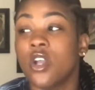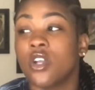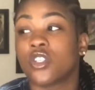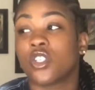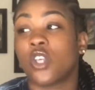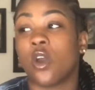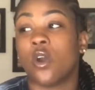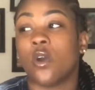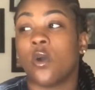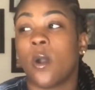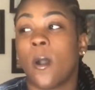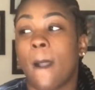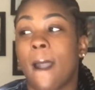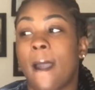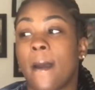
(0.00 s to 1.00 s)
So
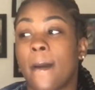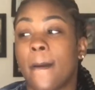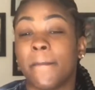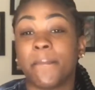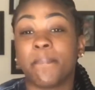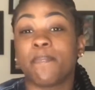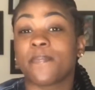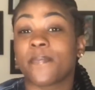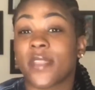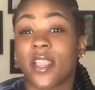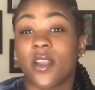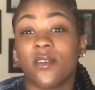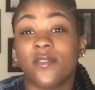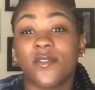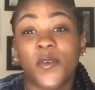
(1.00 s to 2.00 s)

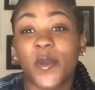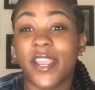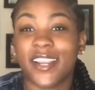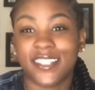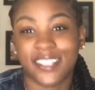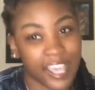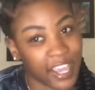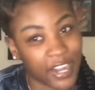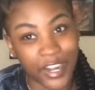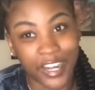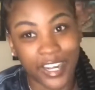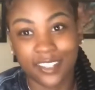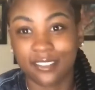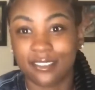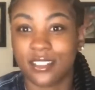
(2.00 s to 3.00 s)
4 years
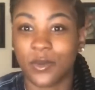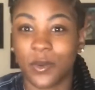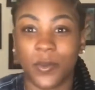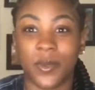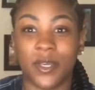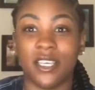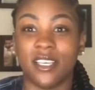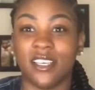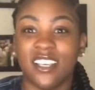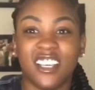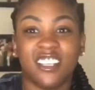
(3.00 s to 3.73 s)
later is when we